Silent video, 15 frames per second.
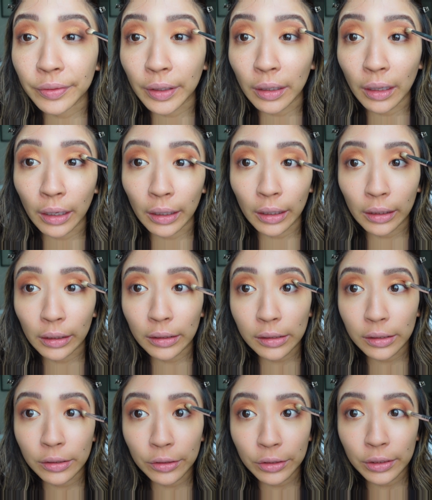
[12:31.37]
feel like it
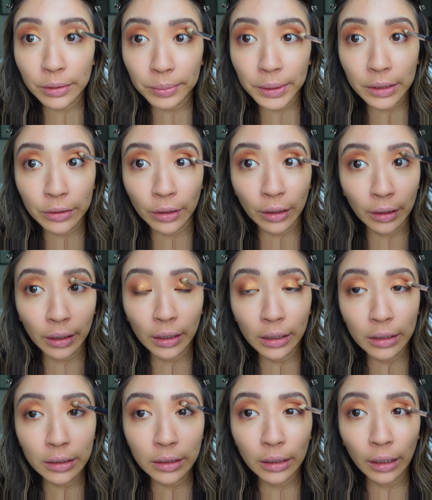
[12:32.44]
needs to just be
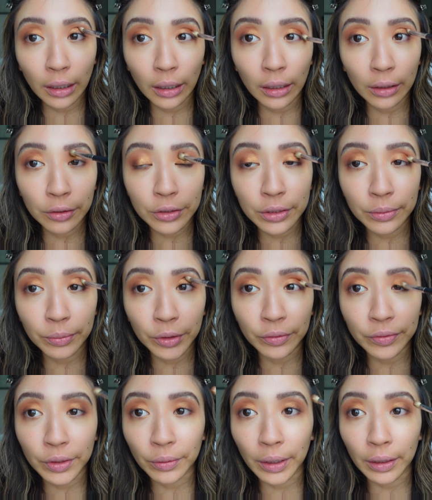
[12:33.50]
darkened and kind of just
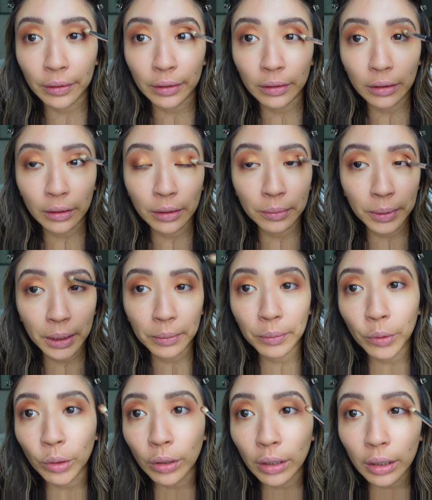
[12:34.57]
moved around a little bit
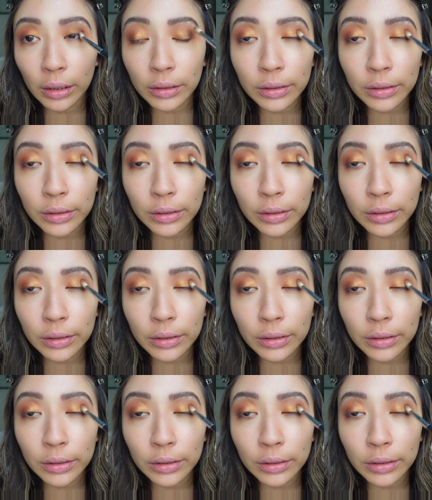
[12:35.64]
more,